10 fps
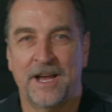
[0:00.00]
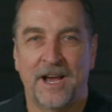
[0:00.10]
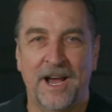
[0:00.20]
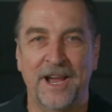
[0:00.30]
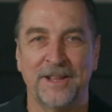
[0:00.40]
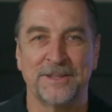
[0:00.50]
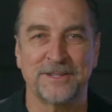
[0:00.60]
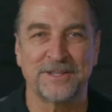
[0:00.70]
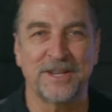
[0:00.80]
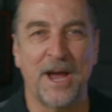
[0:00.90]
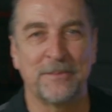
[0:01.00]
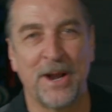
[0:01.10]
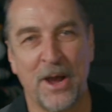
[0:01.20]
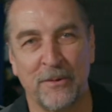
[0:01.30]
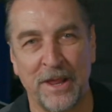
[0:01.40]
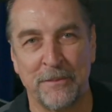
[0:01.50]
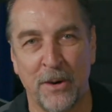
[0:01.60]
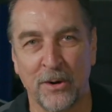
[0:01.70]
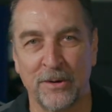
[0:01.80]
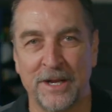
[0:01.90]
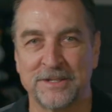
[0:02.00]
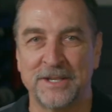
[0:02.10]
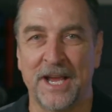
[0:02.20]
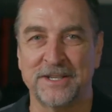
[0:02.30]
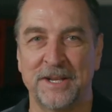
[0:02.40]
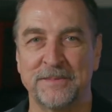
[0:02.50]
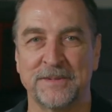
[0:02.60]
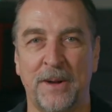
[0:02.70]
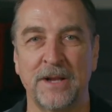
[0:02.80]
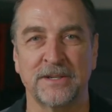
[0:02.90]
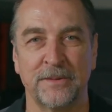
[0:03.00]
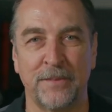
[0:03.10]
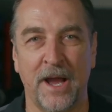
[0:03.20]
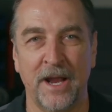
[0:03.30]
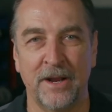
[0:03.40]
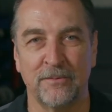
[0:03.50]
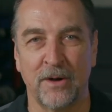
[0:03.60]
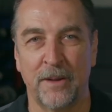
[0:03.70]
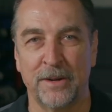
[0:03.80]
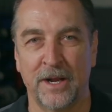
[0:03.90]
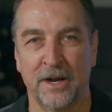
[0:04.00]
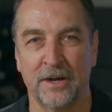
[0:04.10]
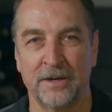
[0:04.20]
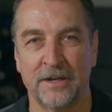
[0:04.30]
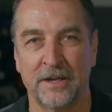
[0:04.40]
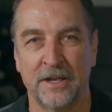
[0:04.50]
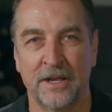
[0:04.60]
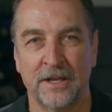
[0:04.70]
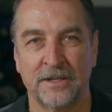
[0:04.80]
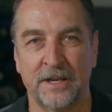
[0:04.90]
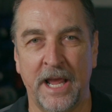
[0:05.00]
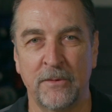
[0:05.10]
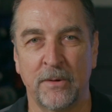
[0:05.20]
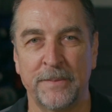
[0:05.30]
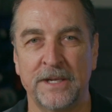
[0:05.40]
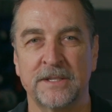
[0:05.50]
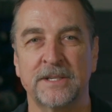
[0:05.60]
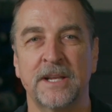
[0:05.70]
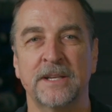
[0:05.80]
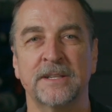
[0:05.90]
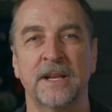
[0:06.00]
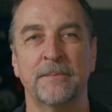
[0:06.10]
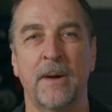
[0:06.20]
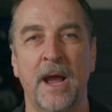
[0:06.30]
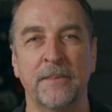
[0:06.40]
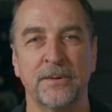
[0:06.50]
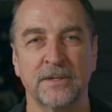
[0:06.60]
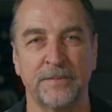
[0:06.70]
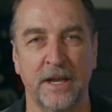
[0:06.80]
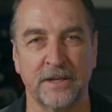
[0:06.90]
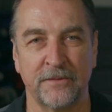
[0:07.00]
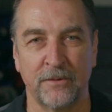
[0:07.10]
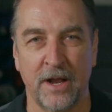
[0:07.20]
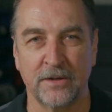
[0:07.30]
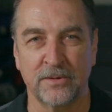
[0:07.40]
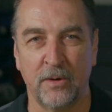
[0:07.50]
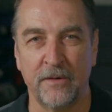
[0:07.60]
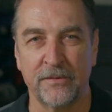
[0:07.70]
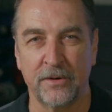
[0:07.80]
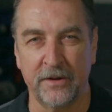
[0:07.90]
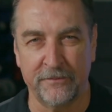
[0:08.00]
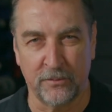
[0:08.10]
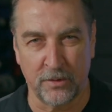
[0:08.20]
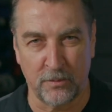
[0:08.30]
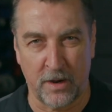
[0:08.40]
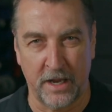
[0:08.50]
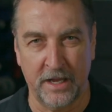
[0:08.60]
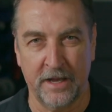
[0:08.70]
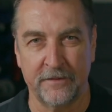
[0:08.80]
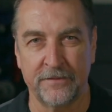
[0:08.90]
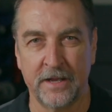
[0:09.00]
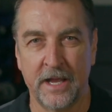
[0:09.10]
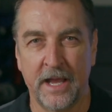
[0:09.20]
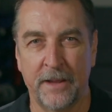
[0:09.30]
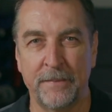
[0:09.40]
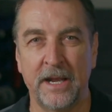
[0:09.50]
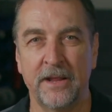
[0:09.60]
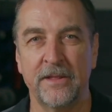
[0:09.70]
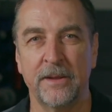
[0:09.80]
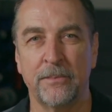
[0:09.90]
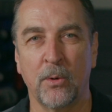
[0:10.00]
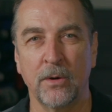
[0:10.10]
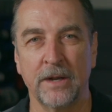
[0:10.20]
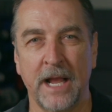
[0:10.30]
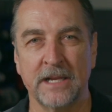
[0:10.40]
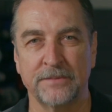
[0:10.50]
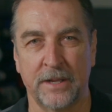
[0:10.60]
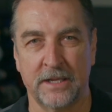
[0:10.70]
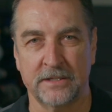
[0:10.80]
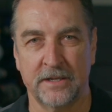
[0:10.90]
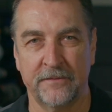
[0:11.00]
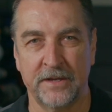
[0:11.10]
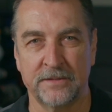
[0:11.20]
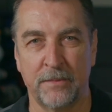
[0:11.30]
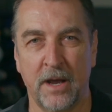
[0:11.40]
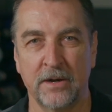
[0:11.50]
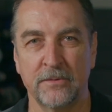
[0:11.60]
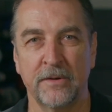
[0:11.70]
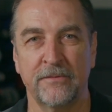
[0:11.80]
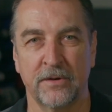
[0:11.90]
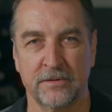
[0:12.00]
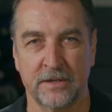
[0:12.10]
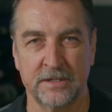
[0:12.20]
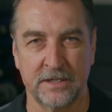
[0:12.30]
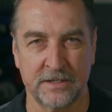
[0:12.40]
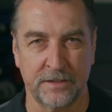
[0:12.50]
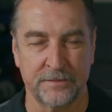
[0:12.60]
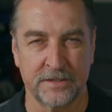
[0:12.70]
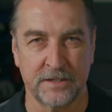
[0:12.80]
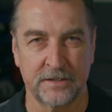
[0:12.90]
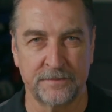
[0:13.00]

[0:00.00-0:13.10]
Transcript: Hi, this is Scott Brown with a Motor Age Tech Tip sponsored by Robinair. Today we'll be discussing my perspective around twelve thirty-four Y F and many of the important aspects of these modern refrigerant systems.